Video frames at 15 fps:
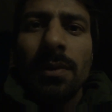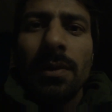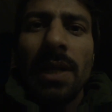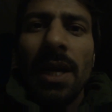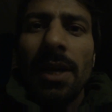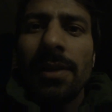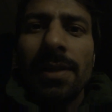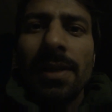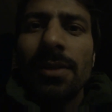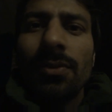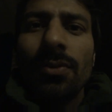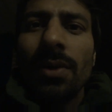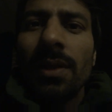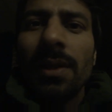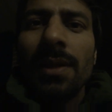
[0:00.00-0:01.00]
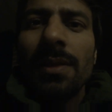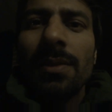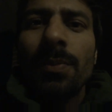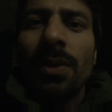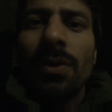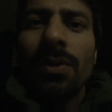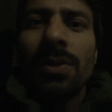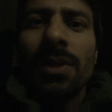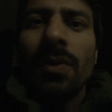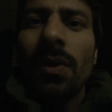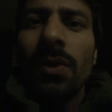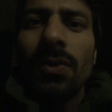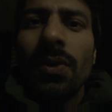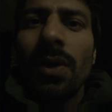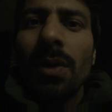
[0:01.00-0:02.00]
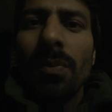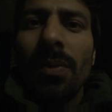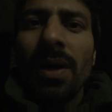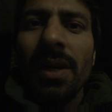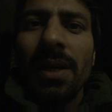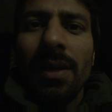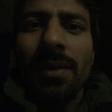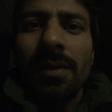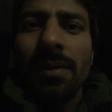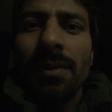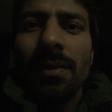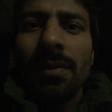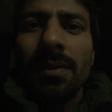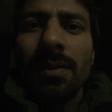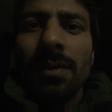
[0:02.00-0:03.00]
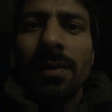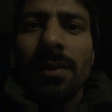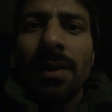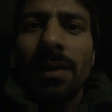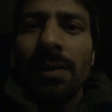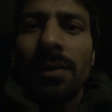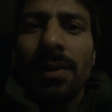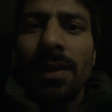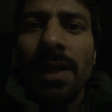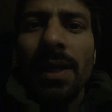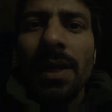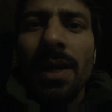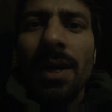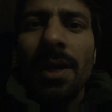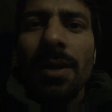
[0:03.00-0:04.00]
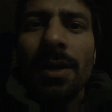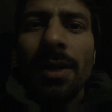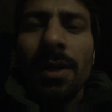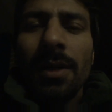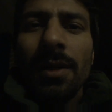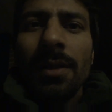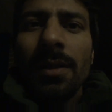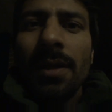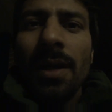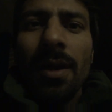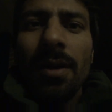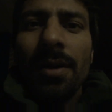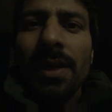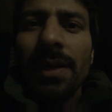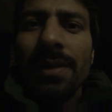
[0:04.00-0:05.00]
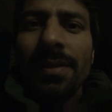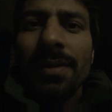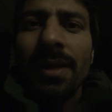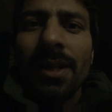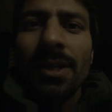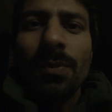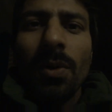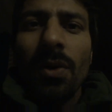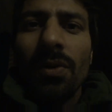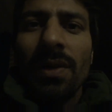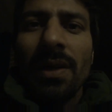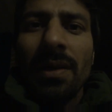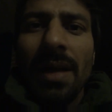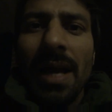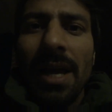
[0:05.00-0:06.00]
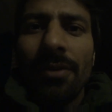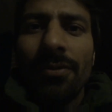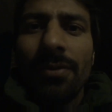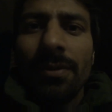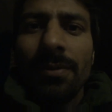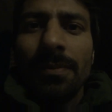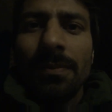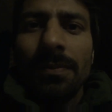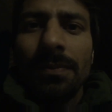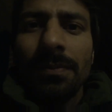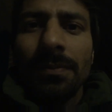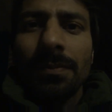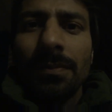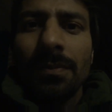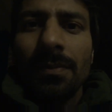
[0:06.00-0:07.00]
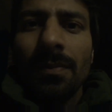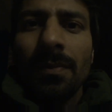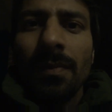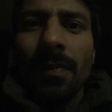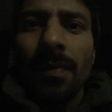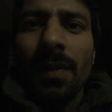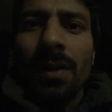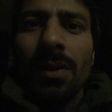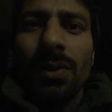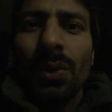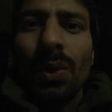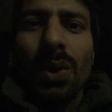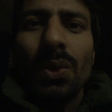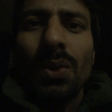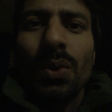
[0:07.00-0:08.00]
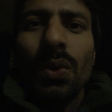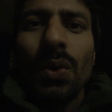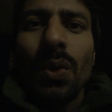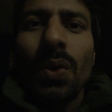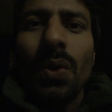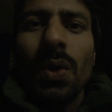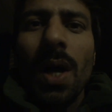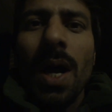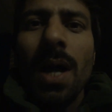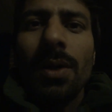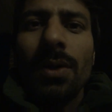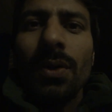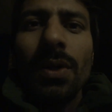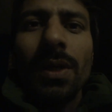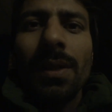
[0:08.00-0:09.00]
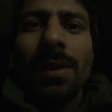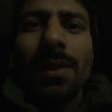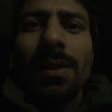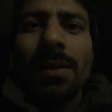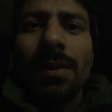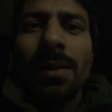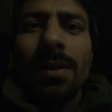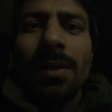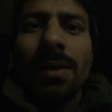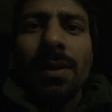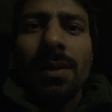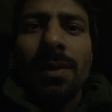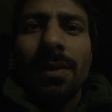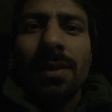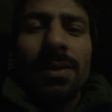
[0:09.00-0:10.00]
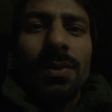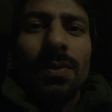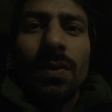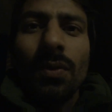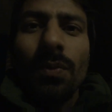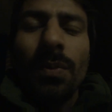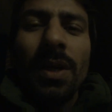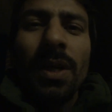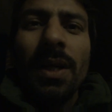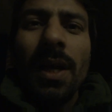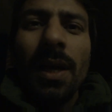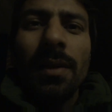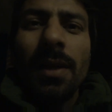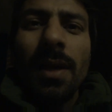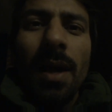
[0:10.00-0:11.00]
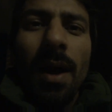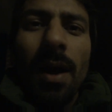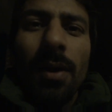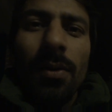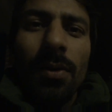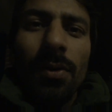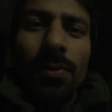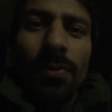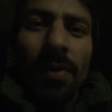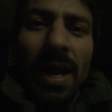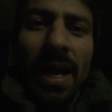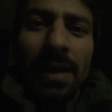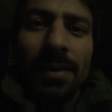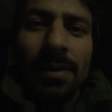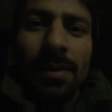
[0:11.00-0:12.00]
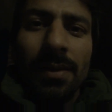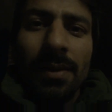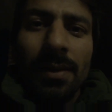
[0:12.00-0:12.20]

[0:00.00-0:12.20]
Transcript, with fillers: they are just doing this because they want to earn money and they are they are really serious about their life those who are doing this through media they are not fat